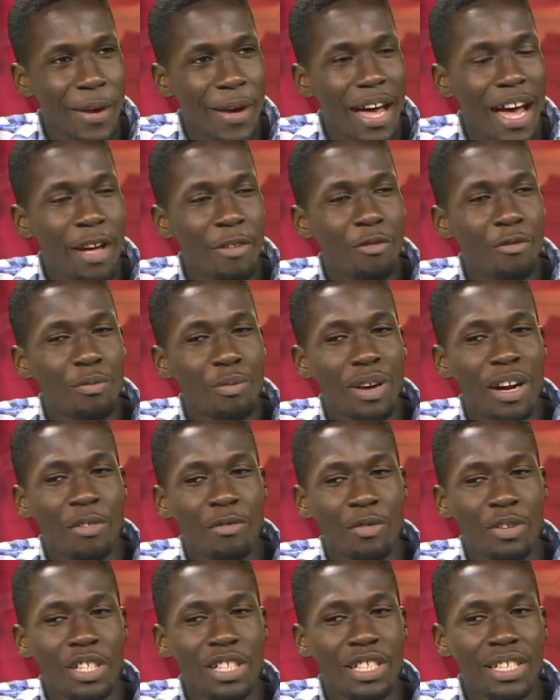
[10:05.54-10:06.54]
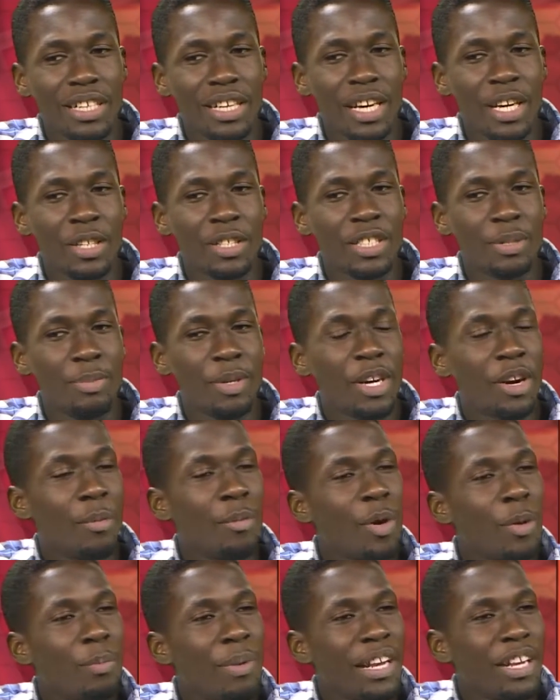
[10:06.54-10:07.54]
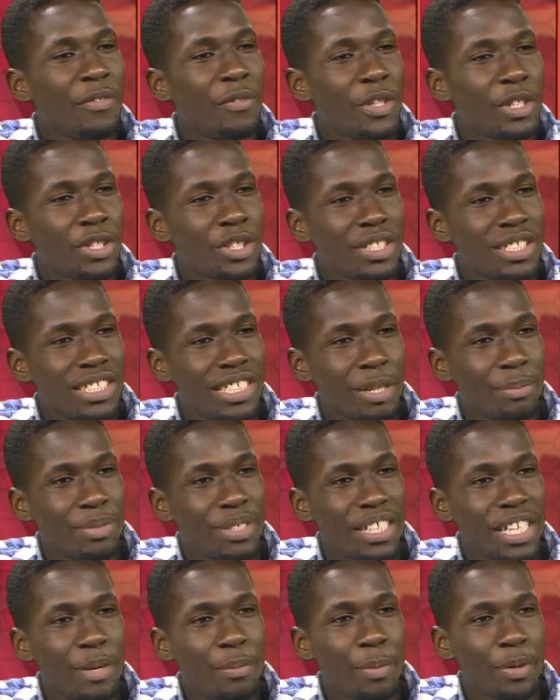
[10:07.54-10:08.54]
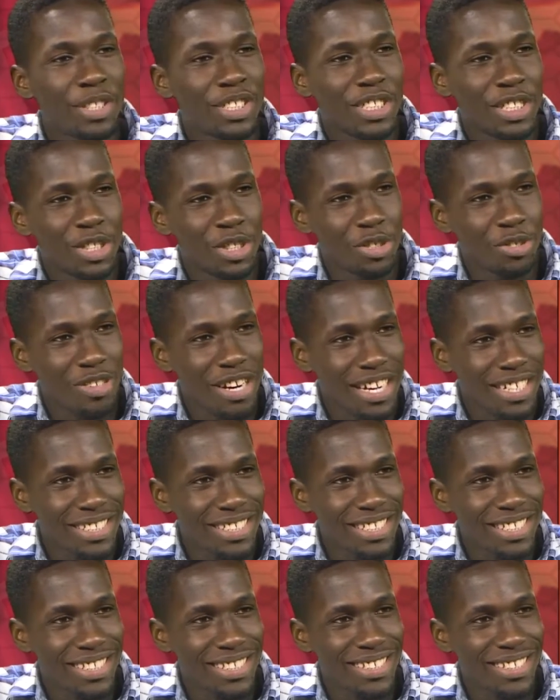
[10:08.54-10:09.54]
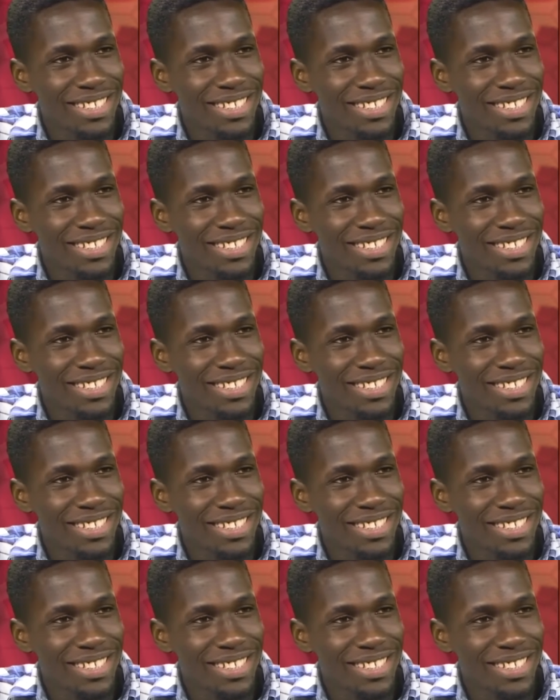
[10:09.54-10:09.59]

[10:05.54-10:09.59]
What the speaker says: And really, it has become more beneficial to them to keep us distracted.